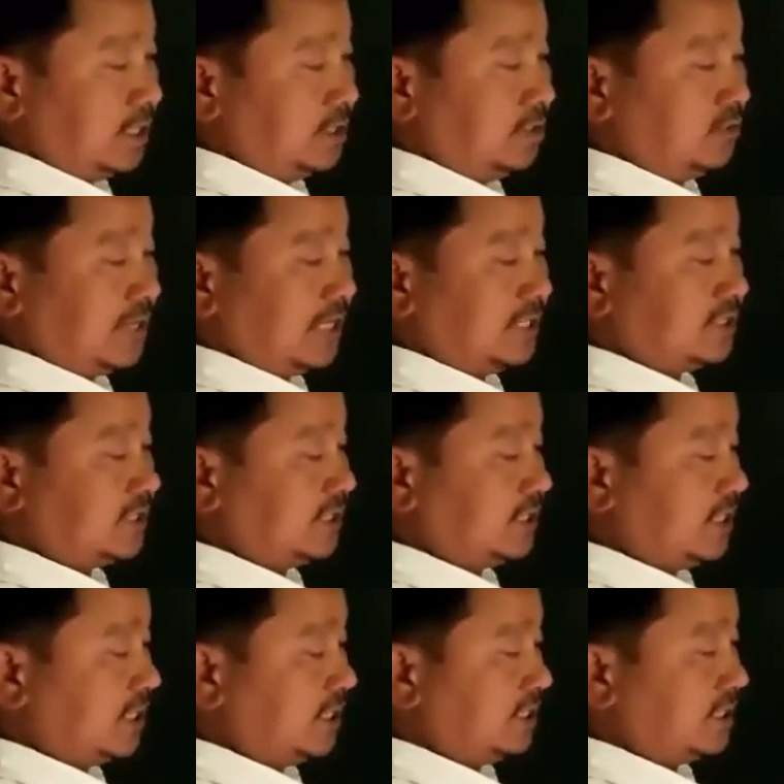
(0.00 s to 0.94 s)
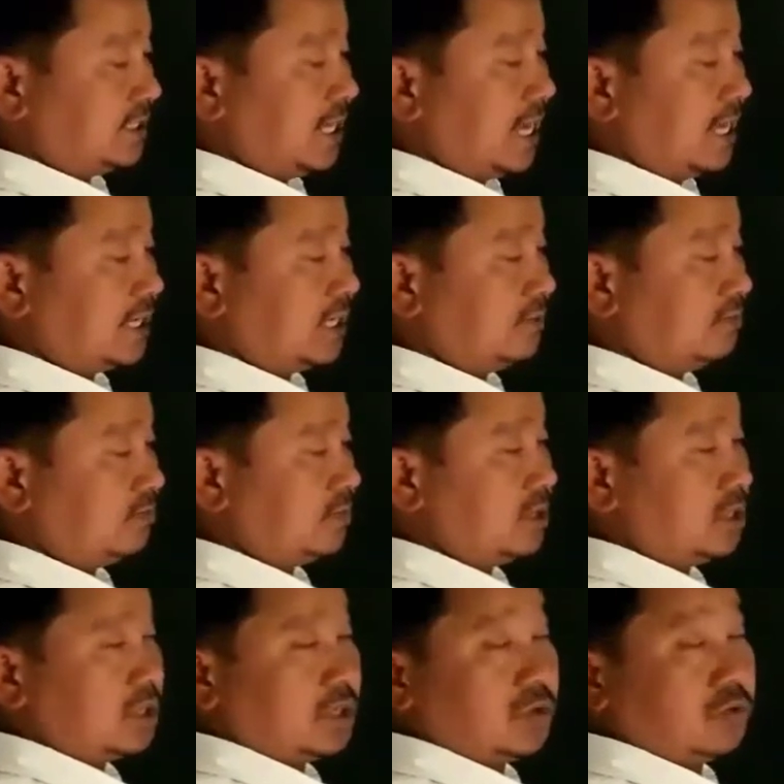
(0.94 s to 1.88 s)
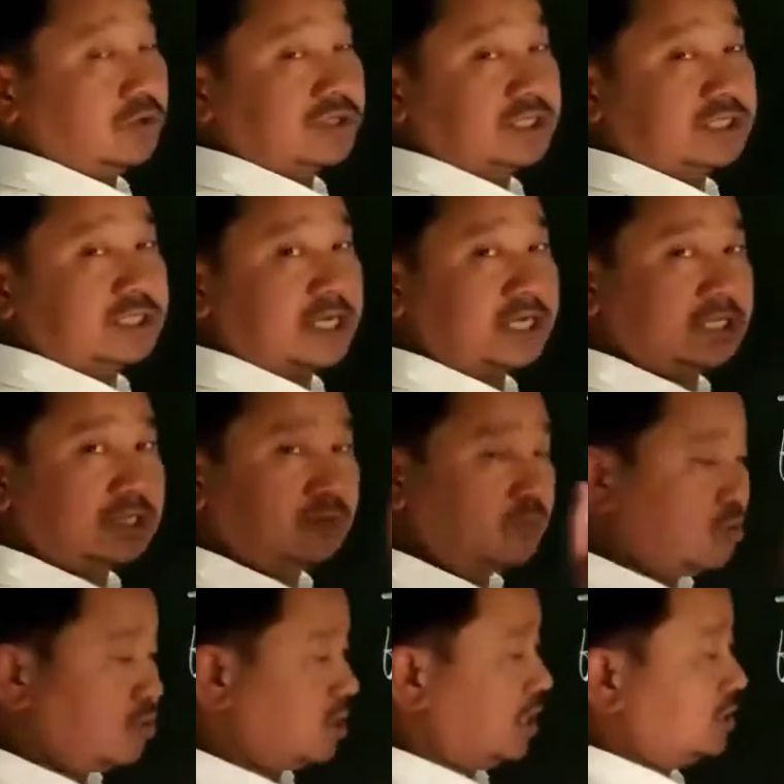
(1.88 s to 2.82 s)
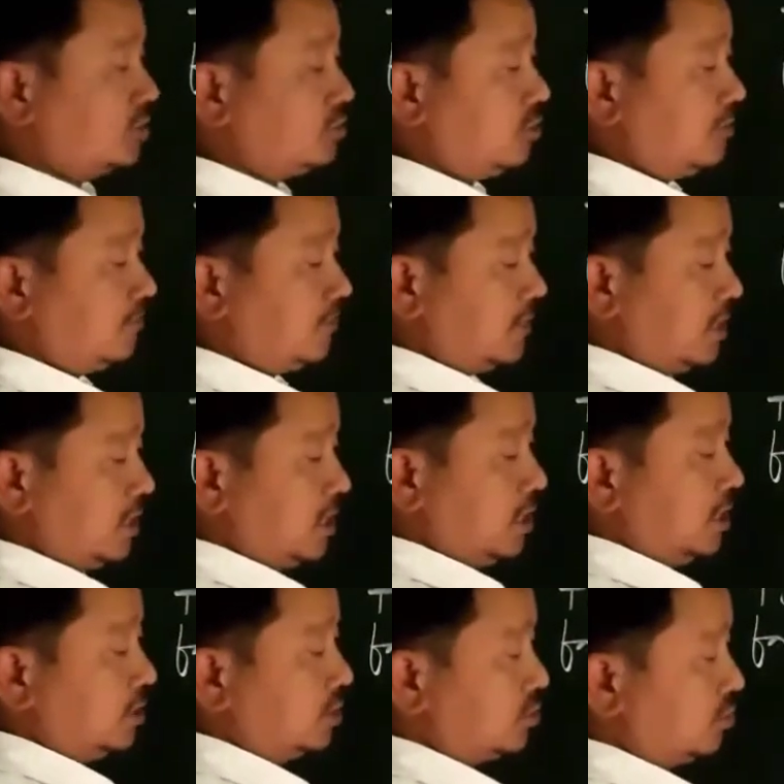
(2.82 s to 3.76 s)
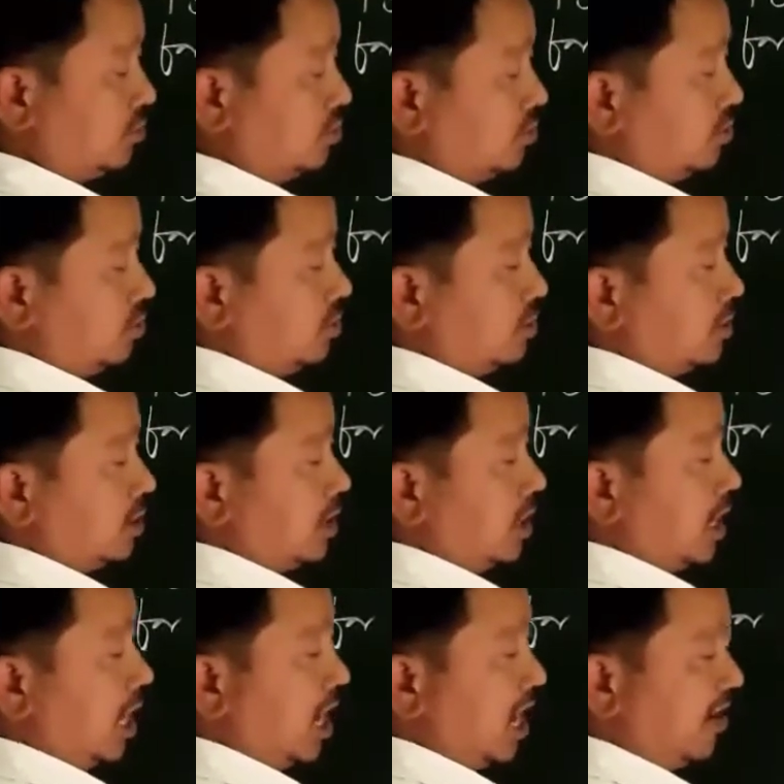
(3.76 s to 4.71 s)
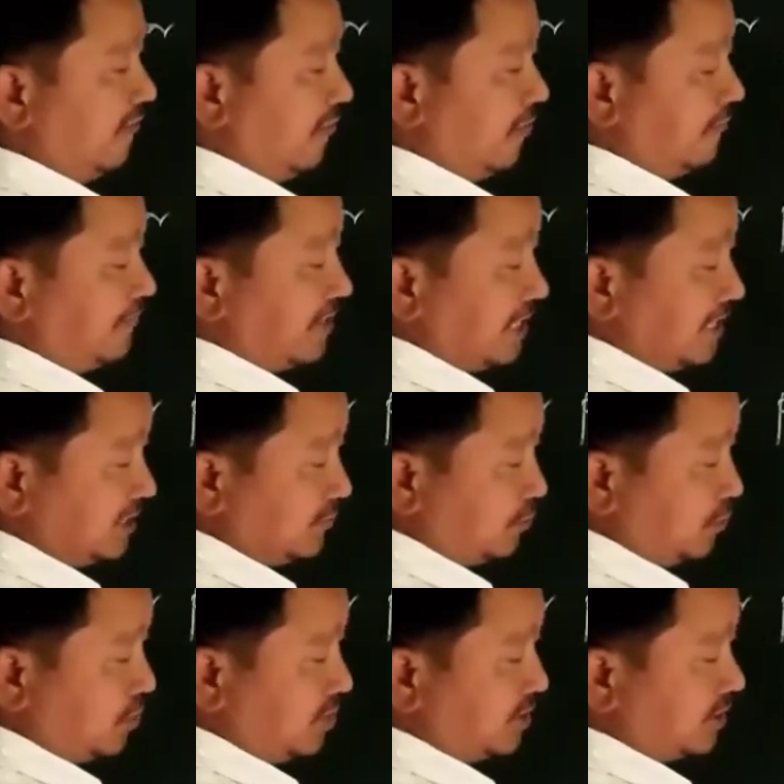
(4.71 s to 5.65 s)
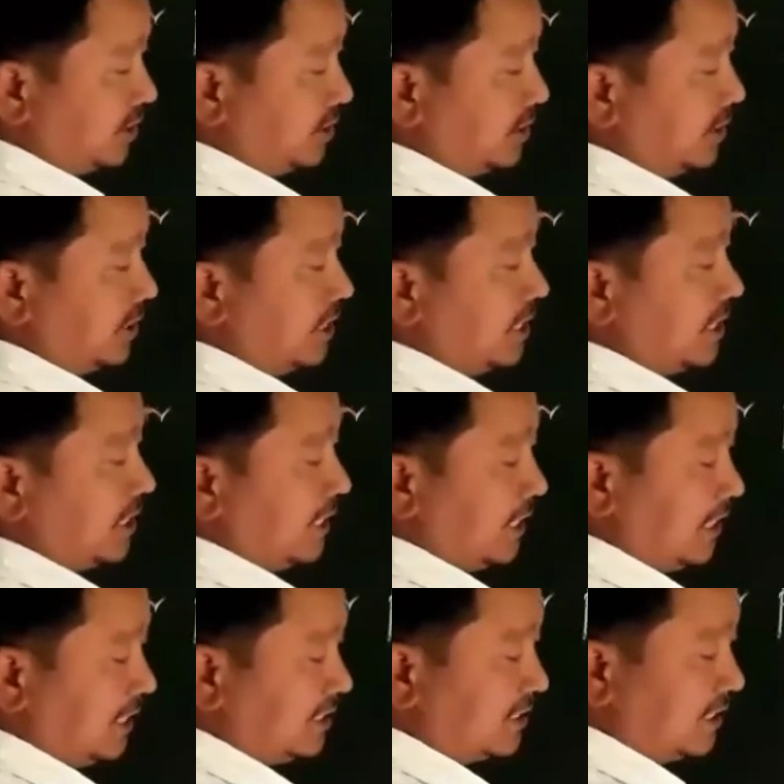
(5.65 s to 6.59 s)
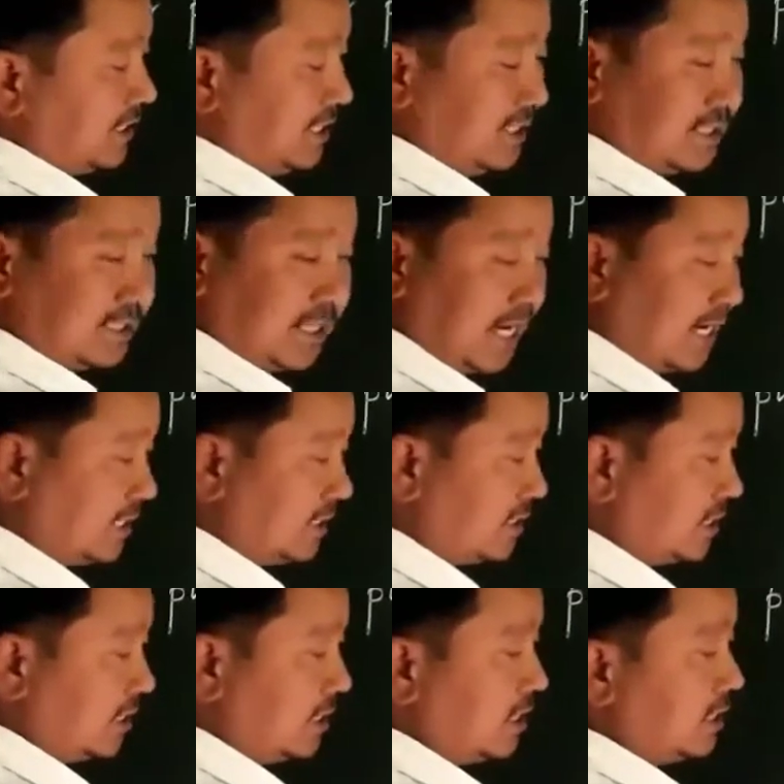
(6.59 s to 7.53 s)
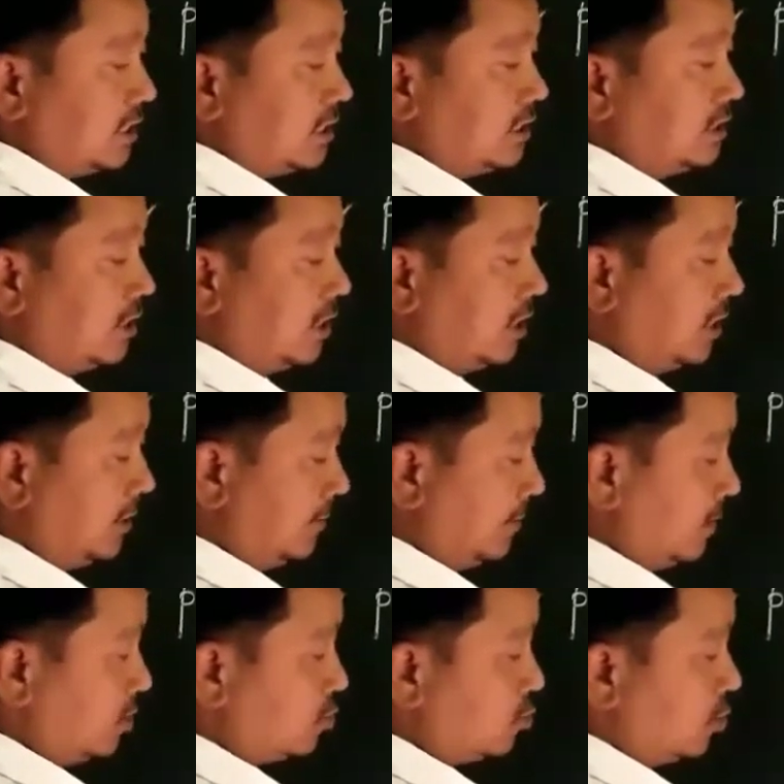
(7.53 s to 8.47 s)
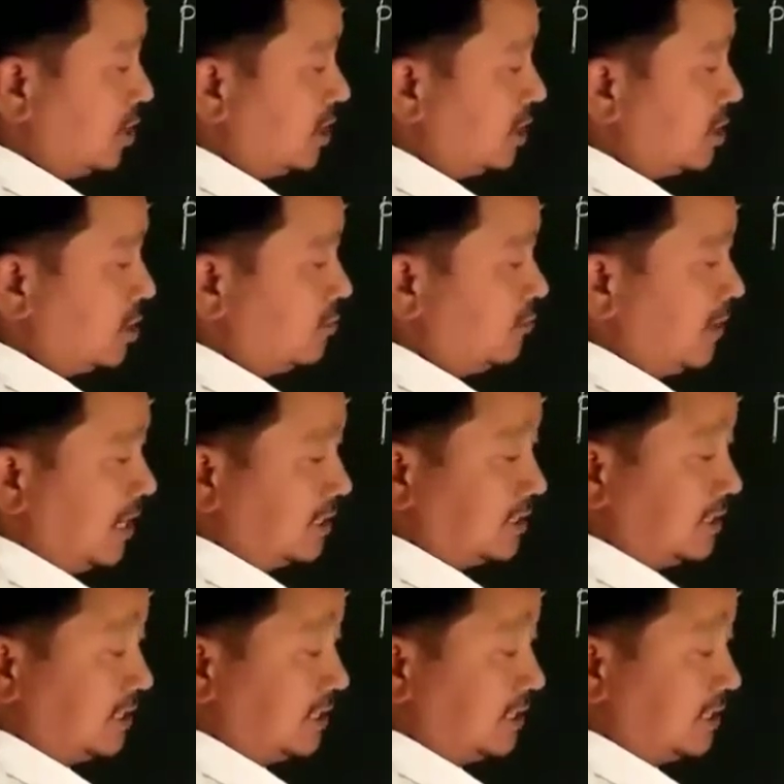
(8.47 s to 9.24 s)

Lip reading: You can see there in the diagram, which is there in the book also. So half of its portion is inside the conical flax.